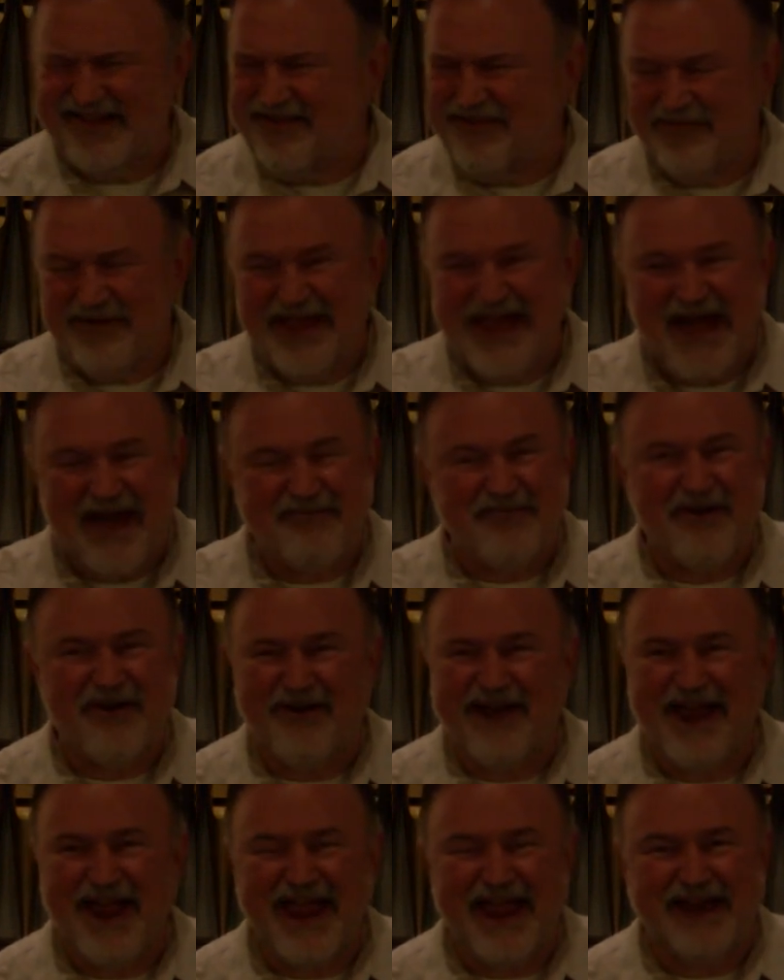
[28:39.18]
We have
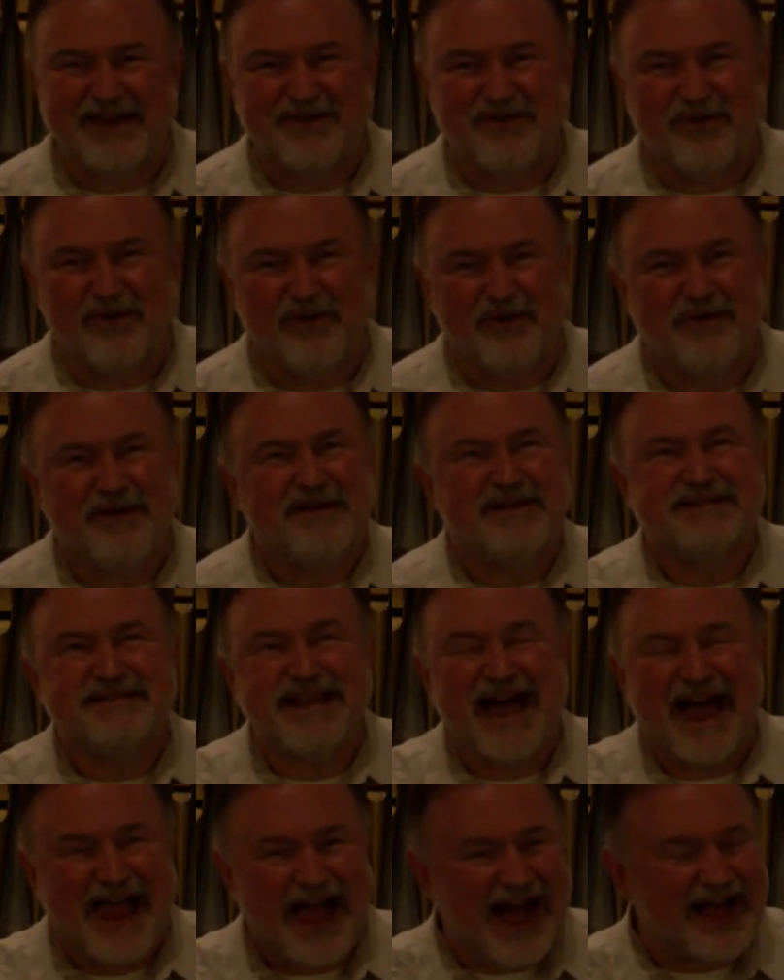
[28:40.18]
our annual
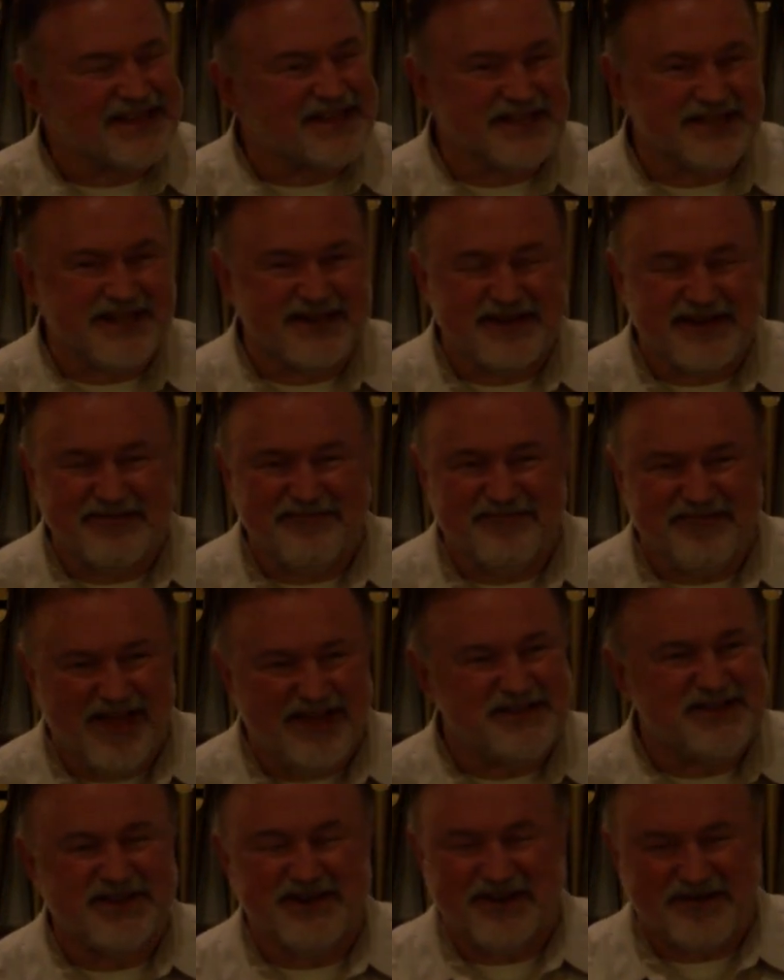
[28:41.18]
diocesan
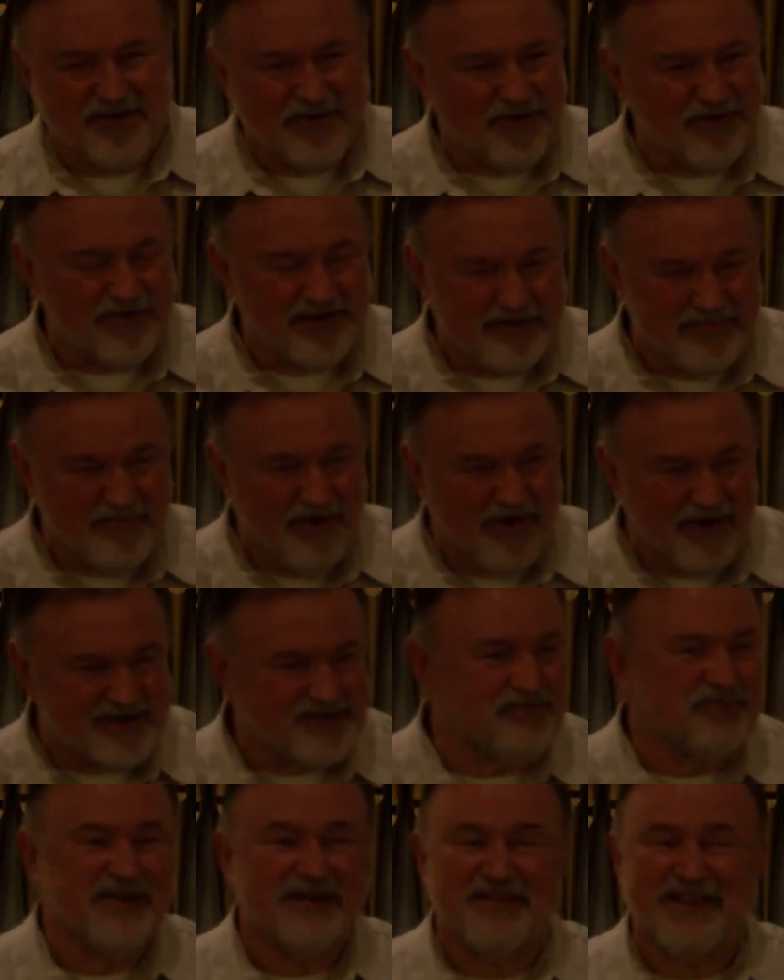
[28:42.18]
convention in early
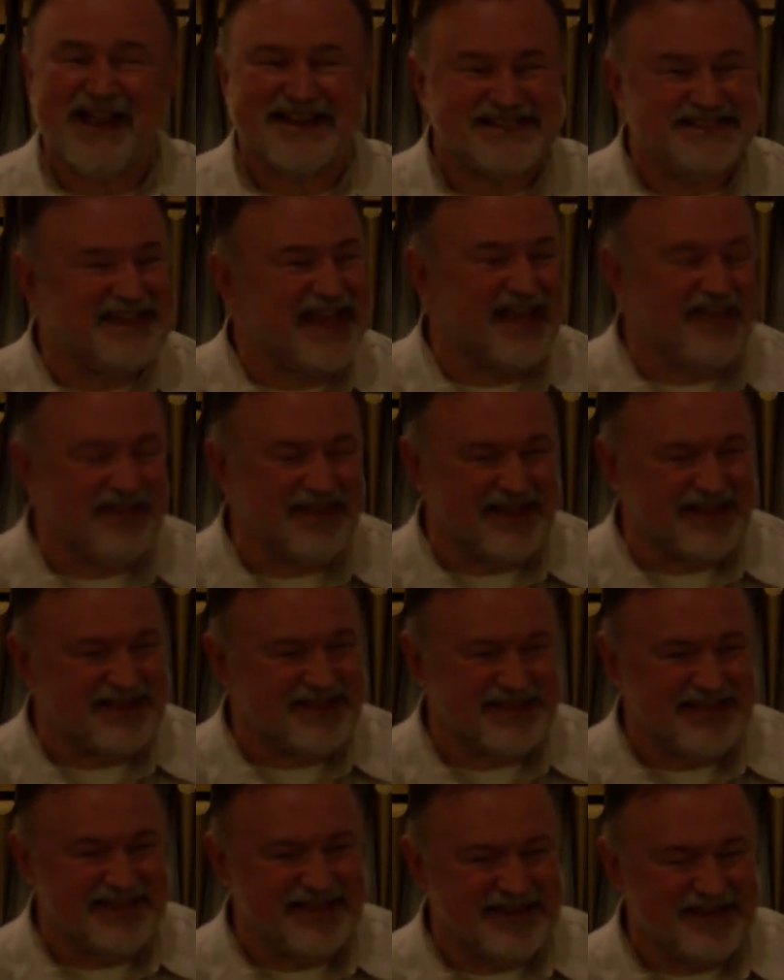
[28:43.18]
March. We elect delegates
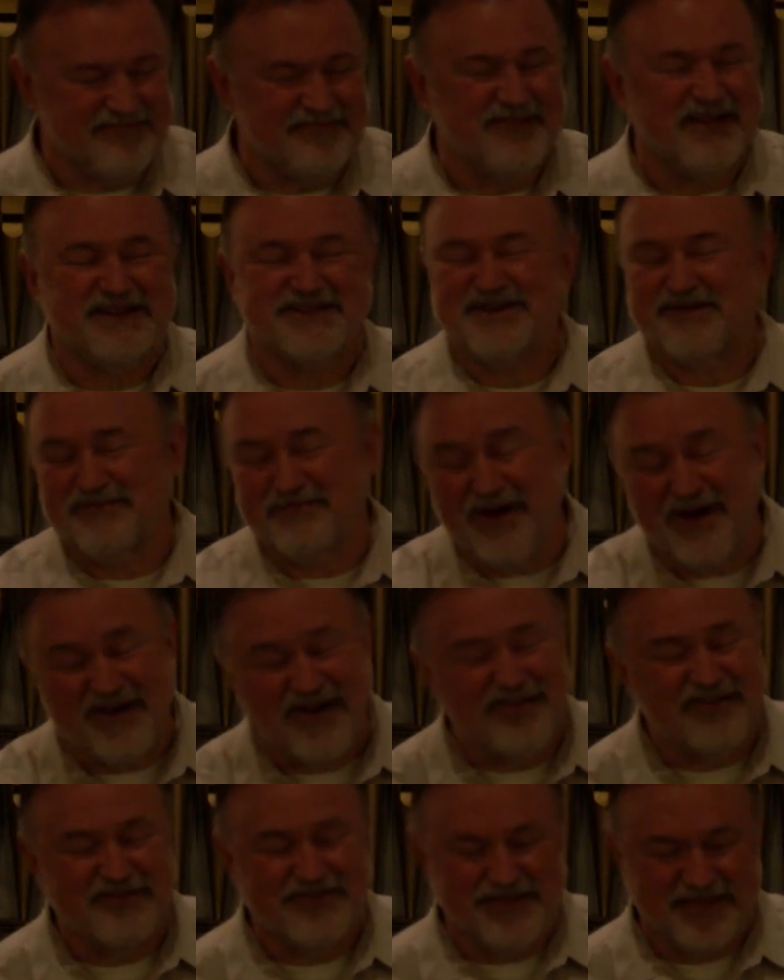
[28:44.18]
to the convention, among
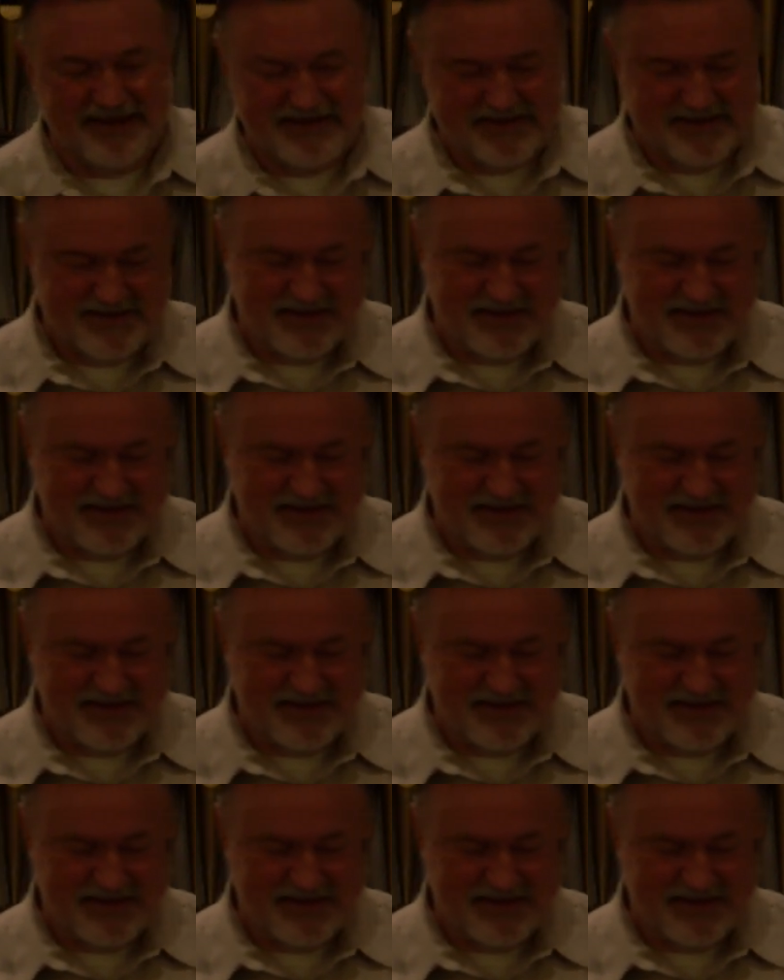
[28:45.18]
other things.